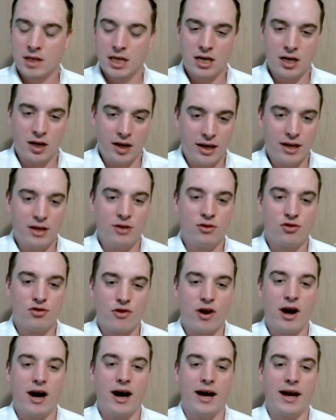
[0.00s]
cut and
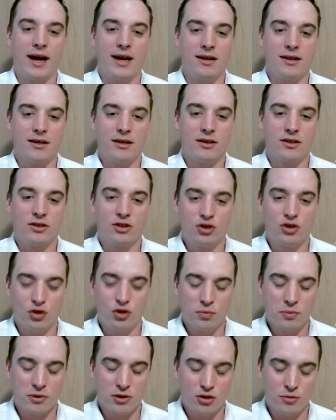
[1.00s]
dry,
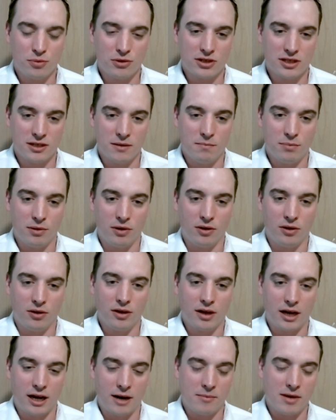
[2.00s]
super duper
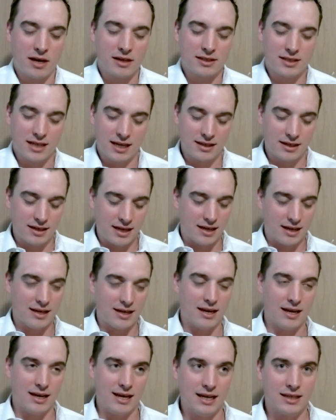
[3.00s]
simple, and I'm not saying that it
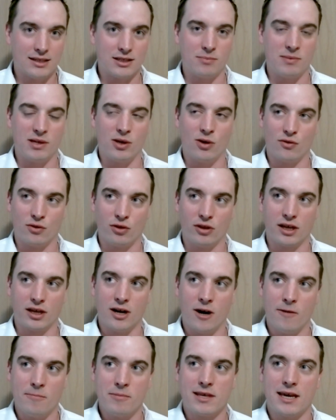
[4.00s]
needs to be overly
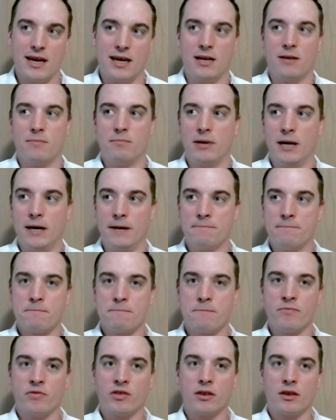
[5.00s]
complicated, but
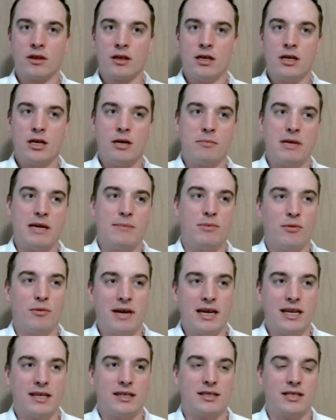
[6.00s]
people
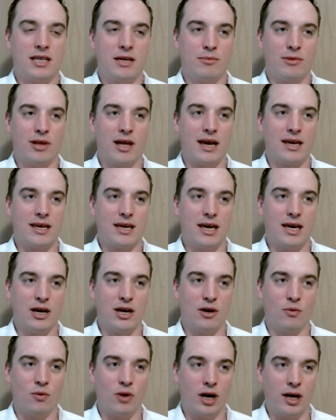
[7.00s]
made it seem like
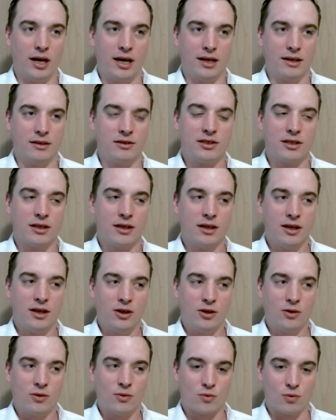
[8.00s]
it was
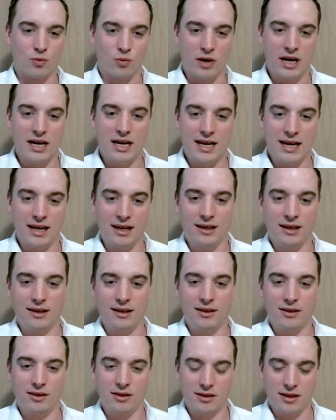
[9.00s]

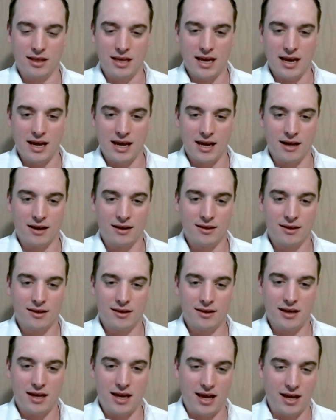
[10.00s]
reading the
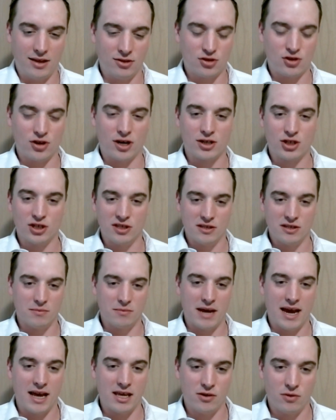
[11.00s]
instructions
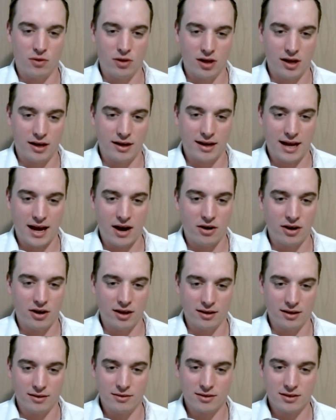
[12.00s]
manual on how
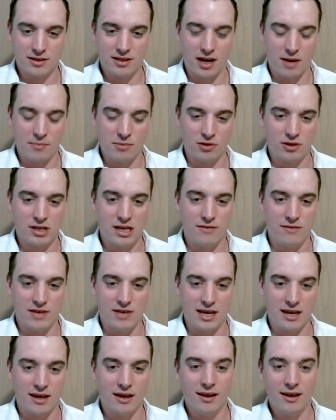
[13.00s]
to set up your
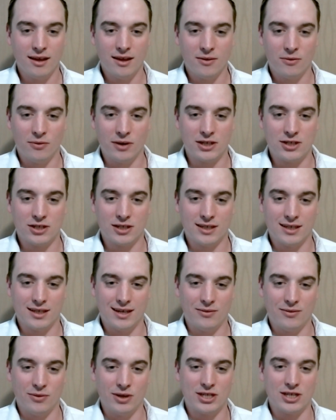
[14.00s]
TV,
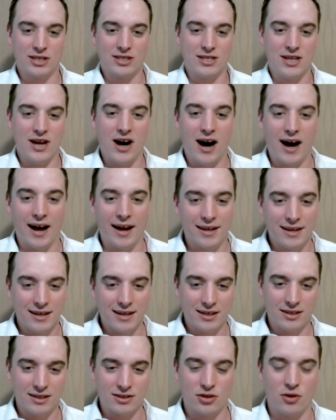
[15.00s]
which it's not.
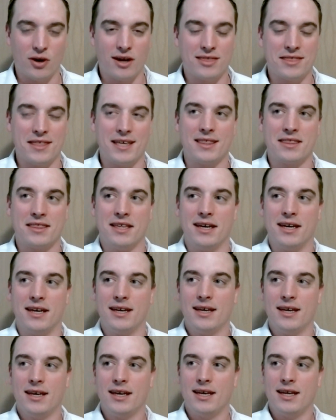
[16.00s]
So I think that
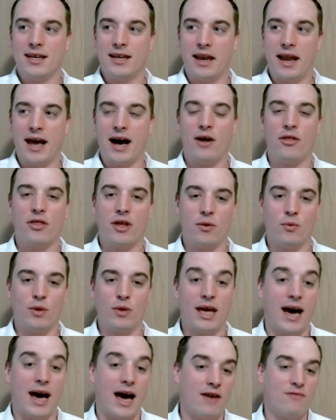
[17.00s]
now that
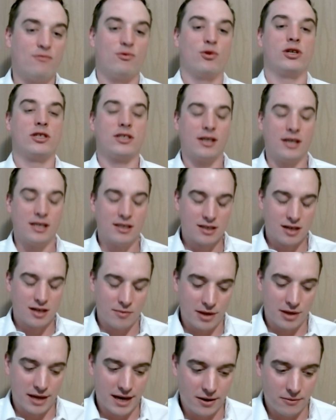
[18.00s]
we have more studies
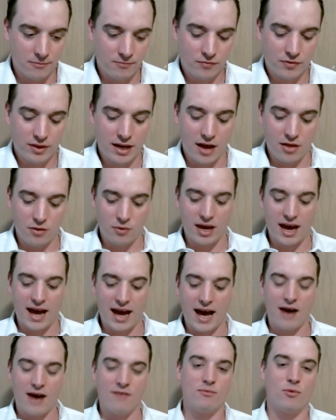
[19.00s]
coming out, now that we
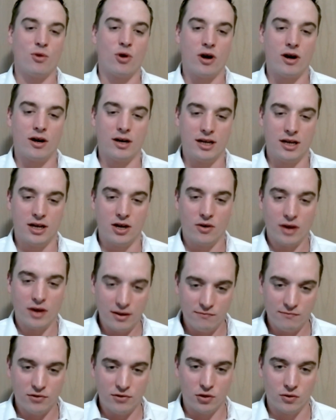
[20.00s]
have more, you know,
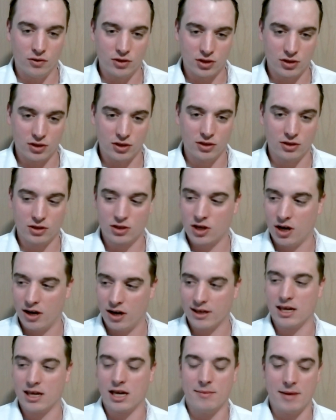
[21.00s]
influencers
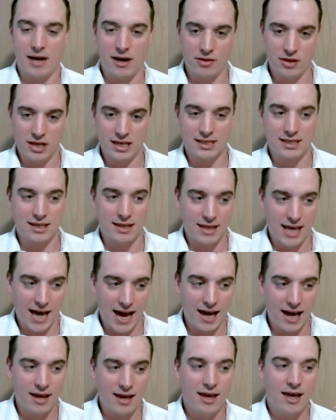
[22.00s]
talking about this and
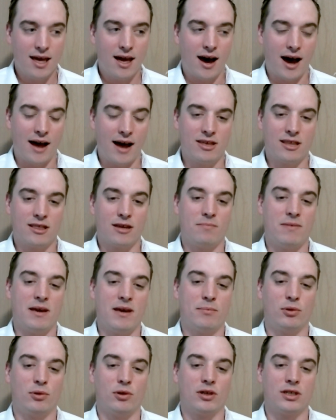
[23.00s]
that, I think that
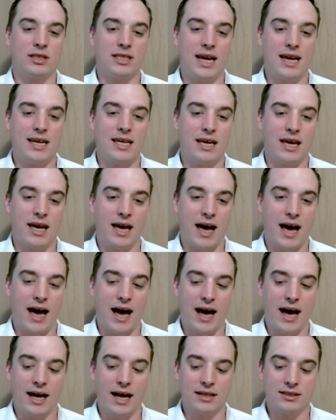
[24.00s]
people are taking it
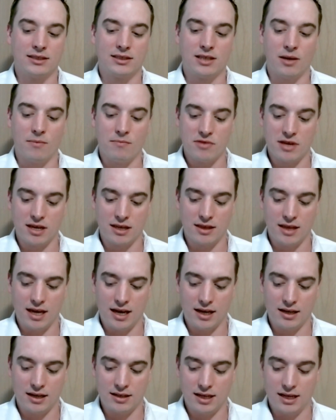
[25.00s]
as something
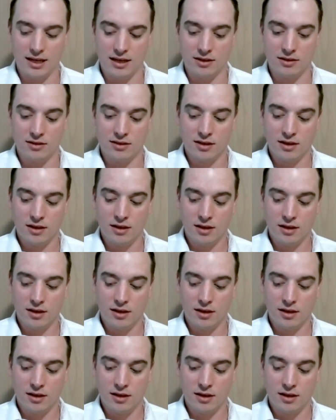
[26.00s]
that is